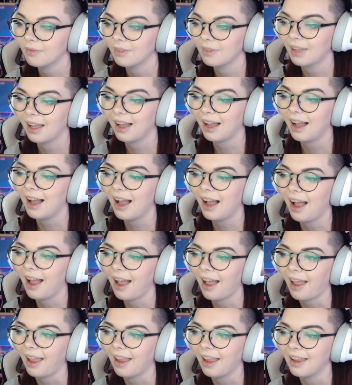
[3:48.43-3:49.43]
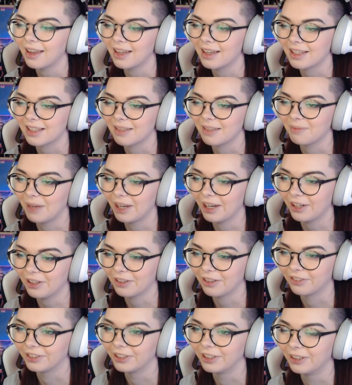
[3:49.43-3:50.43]
Ah, yes, a
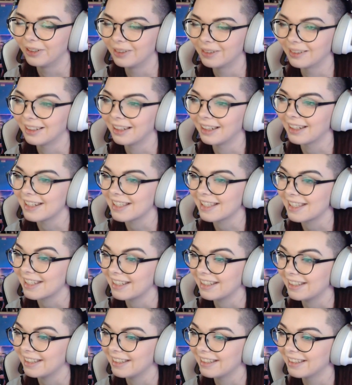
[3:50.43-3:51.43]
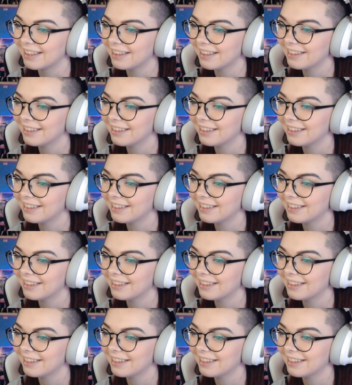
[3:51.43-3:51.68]
microphone. I see.